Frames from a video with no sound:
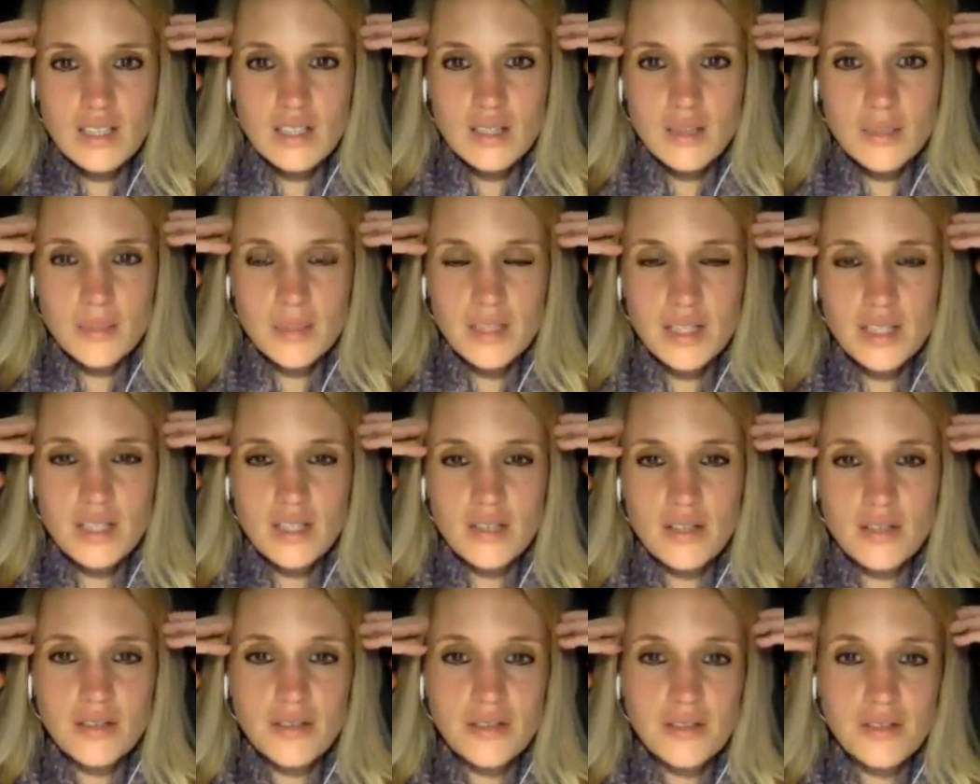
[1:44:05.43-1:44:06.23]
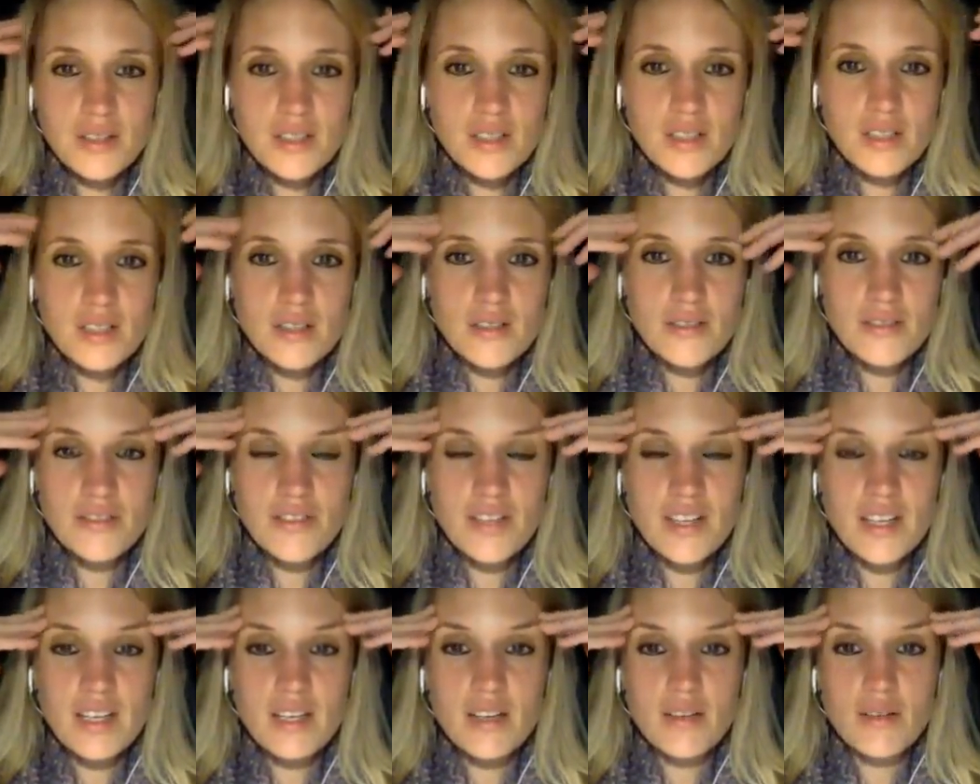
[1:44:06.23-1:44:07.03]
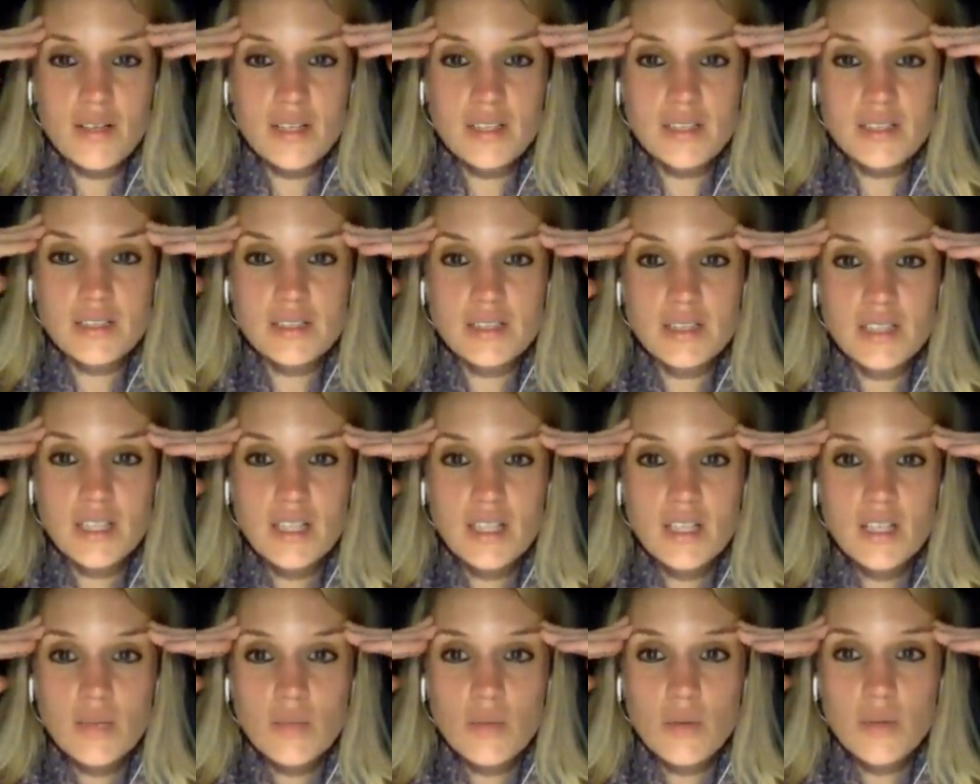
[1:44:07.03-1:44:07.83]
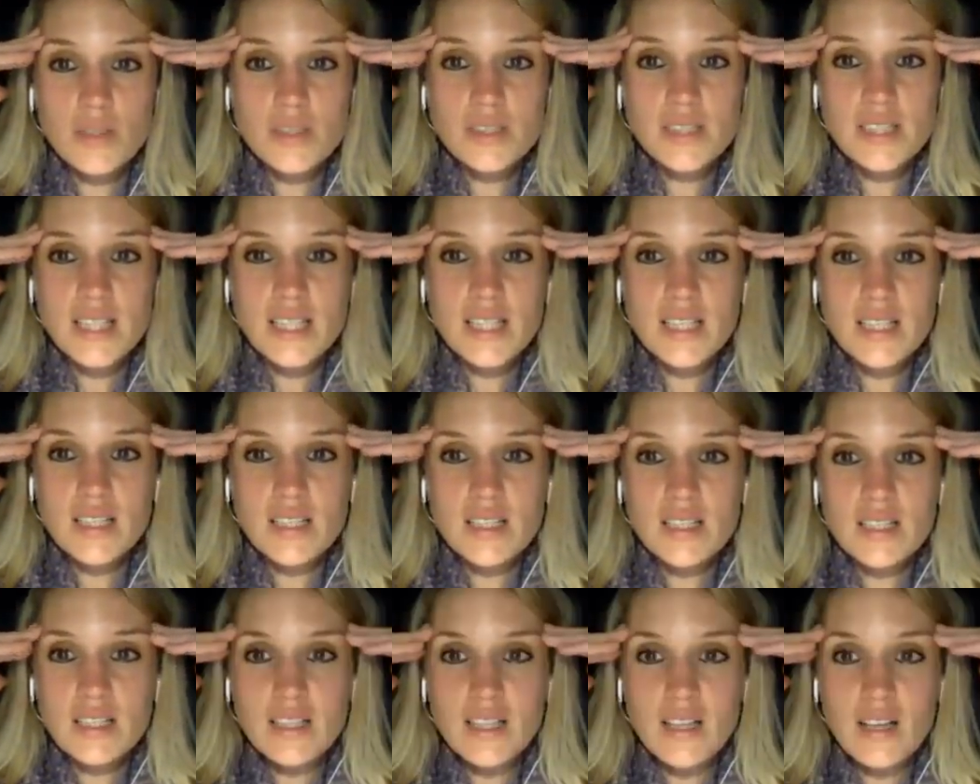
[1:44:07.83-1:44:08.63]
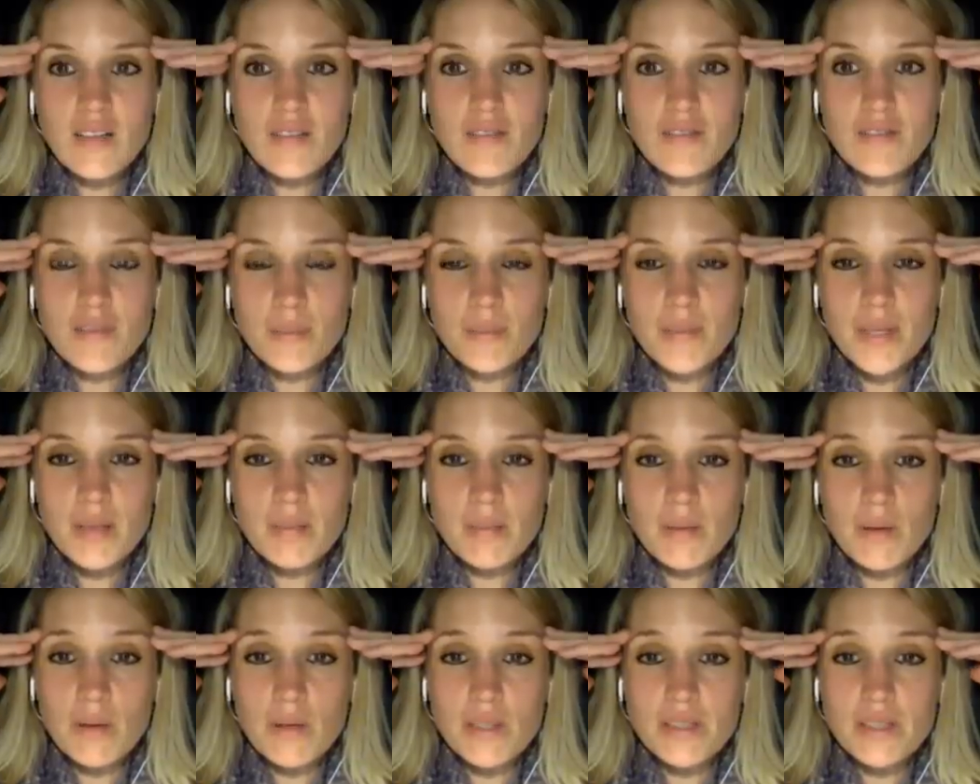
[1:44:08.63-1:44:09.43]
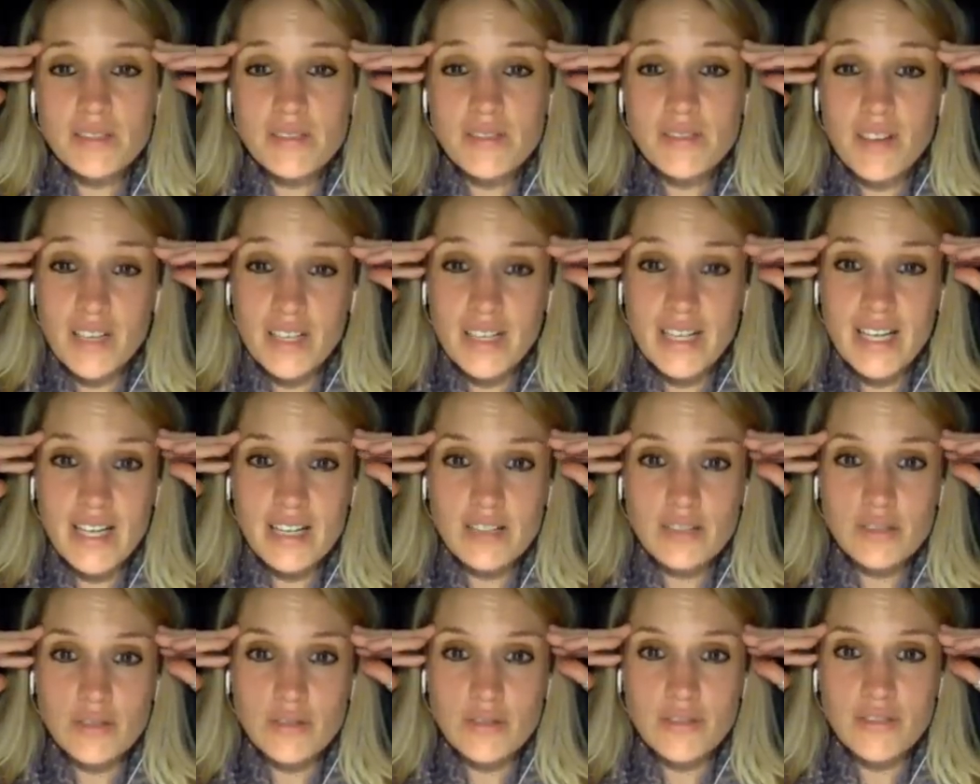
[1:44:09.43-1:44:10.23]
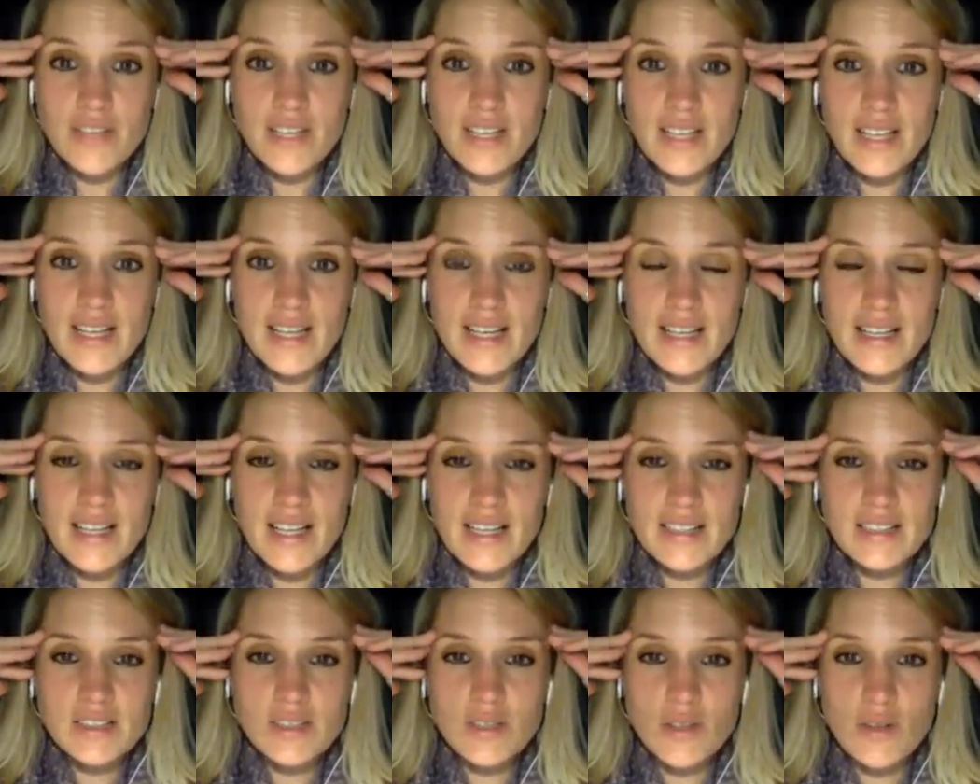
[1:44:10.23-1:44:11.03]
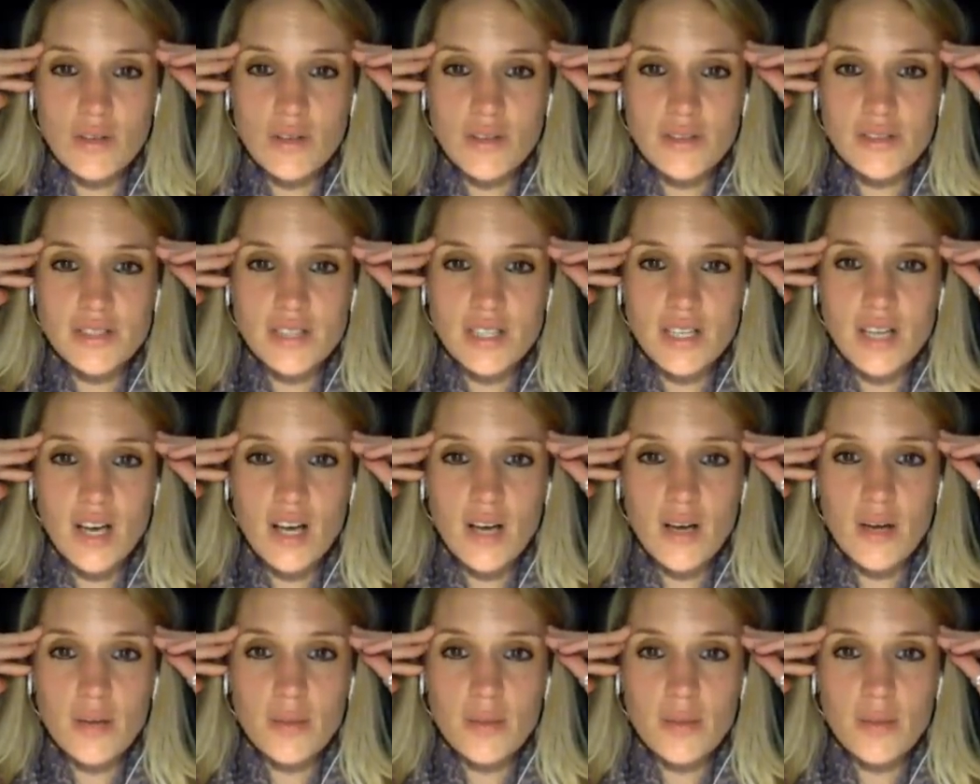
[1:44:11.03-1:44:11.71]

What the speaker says: But the fear and wanting love from people is a very natural feeling, and that's not got to go.